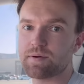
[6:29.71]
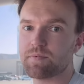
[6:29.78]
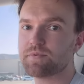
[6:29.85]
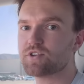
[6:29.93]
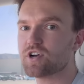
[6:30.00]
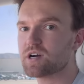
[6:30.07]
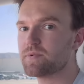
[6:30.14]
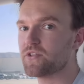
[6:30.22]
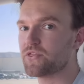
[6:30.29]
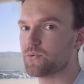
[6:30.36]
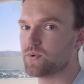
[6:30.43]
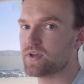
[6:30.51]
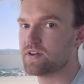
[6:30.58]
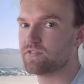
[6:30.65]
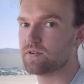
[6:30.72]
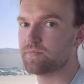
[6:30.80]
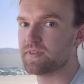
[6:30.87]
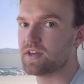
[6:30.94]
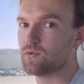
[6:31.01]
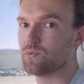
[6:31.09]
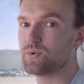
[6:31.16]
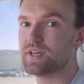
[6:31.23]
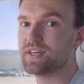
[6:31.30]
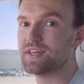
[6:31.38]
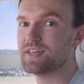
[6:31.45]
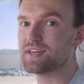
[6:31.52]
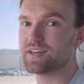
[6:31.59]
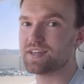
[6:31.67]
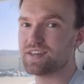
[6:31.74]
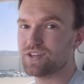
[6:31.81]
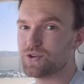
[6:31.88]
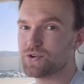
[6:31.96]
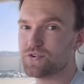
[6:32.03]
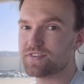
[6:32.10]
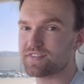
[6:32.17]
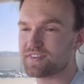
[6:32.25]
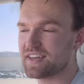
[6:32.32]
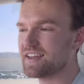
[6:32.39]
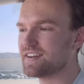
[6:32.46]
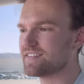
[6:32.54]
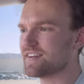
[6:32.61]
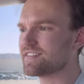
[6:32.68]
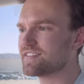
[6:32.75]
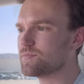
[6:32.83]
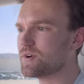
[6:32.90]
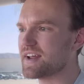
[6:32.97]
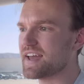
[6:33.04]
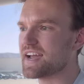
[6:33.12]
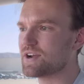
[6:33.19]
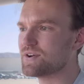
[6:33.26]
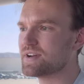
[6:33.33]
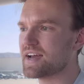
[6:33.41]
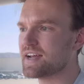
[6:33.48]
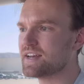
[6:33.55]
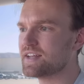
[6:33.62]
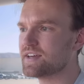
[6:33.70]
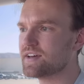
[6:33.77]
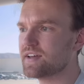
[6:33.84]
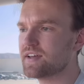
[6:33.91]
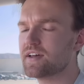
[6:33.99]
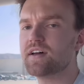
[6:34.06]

We're going to talk about three of them that we can use to get a somewhat accurate idea.